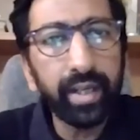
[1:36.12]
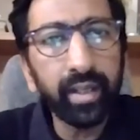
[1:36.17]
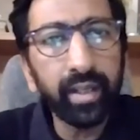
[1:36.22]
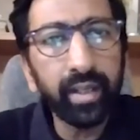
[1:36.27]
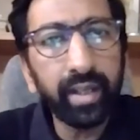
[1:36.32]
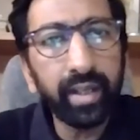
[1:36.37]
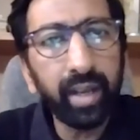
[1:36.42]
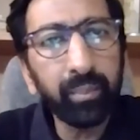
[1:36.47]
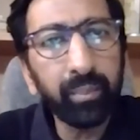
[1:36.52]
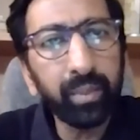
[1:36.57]

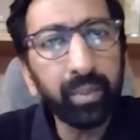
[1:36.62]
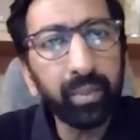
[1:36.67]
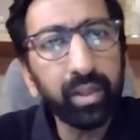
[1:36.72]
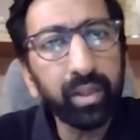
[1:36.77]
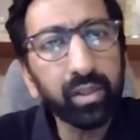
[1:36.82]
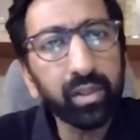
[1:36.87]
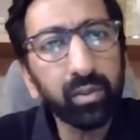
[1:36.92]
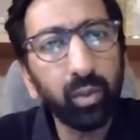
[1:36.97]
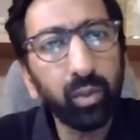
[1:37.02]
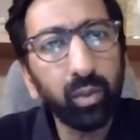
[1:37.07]
dampness,
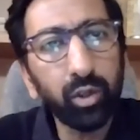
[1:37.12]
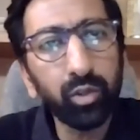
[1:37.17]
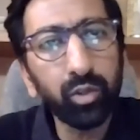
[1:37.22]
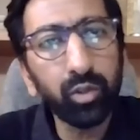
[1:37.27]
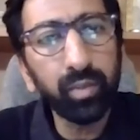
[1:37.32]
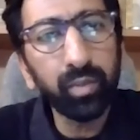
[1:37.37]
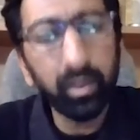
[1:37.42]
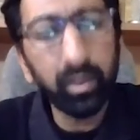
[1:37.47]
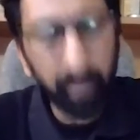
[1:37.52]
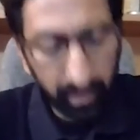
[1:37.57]
what do you mean
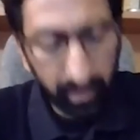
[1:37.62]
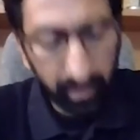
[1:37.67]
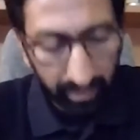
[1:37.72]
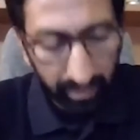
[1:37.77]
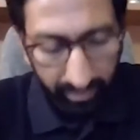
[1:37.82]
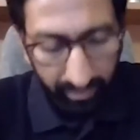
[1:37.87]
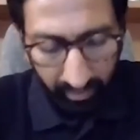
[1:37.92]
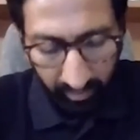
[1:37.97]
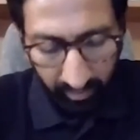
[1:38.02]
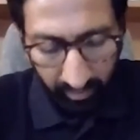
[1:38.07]
by
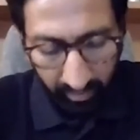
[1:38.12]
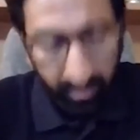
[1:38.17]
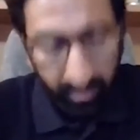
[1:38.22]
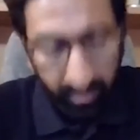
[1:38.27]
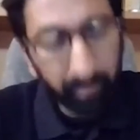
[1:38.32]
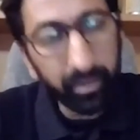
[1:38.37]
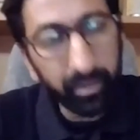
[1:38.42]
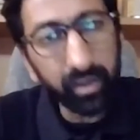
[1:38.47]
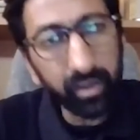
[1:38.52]
latent dampness?